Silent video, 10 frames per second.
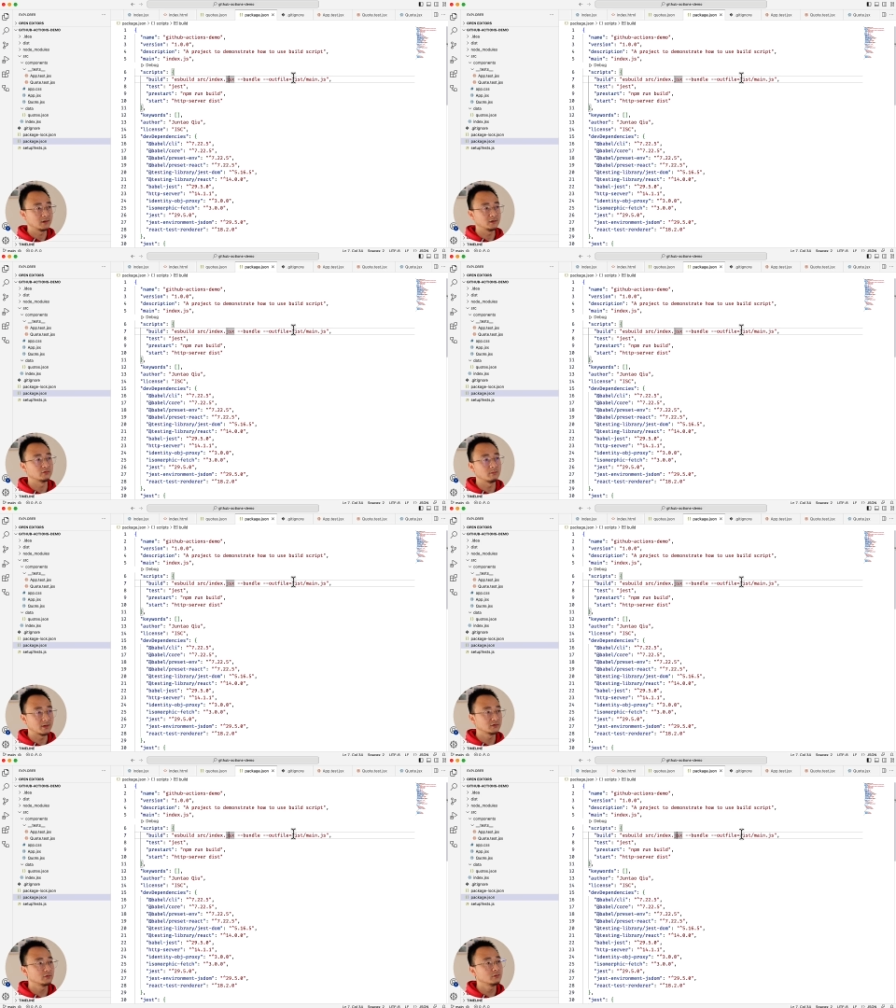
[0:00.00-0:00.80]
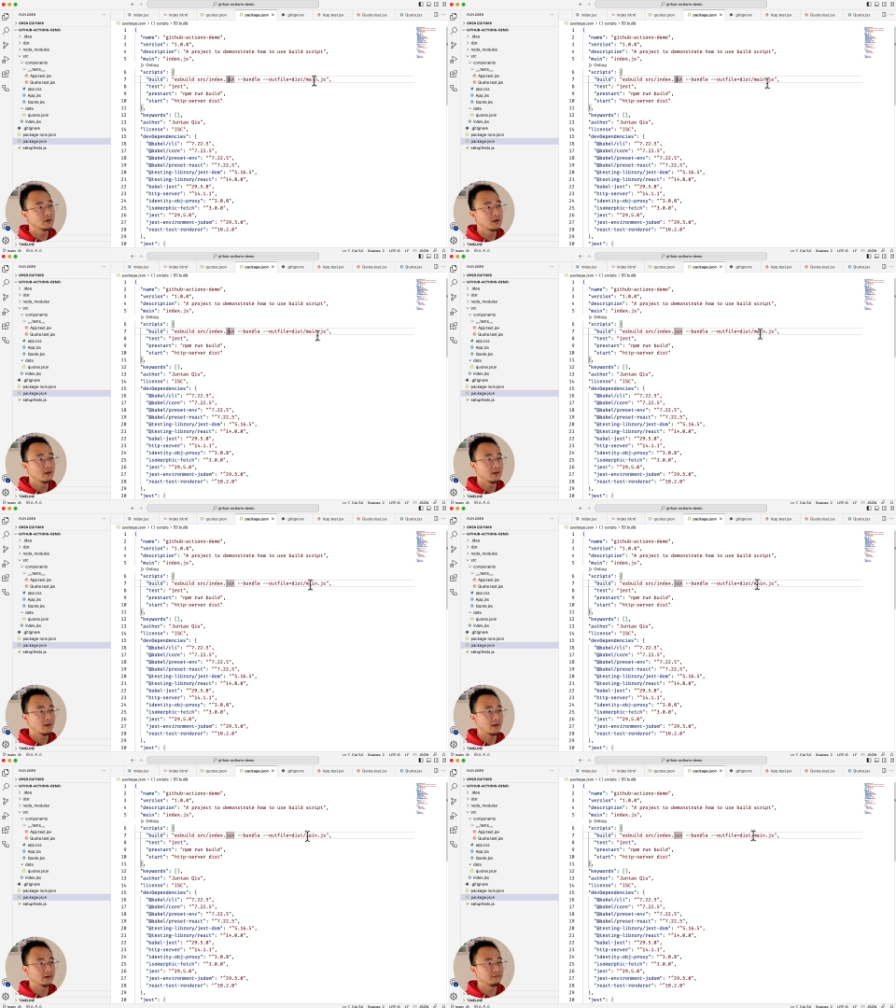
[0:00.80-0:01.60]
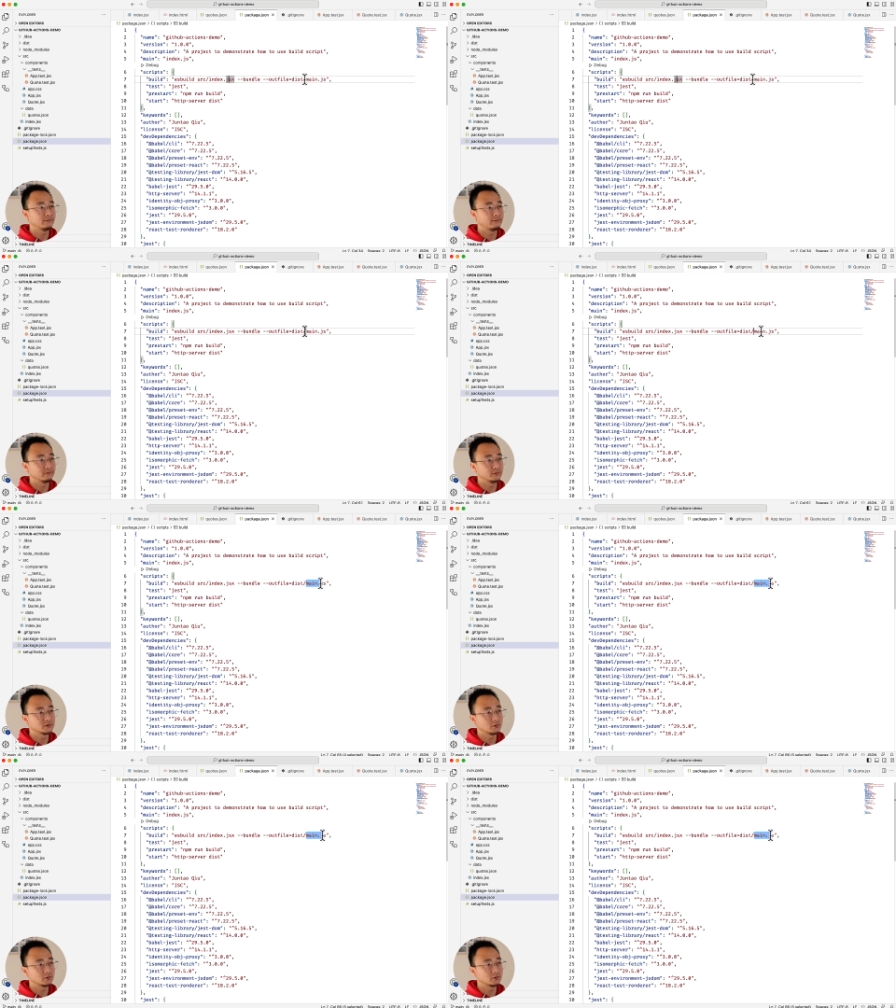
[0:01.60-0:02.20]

into a bundle, and the, the result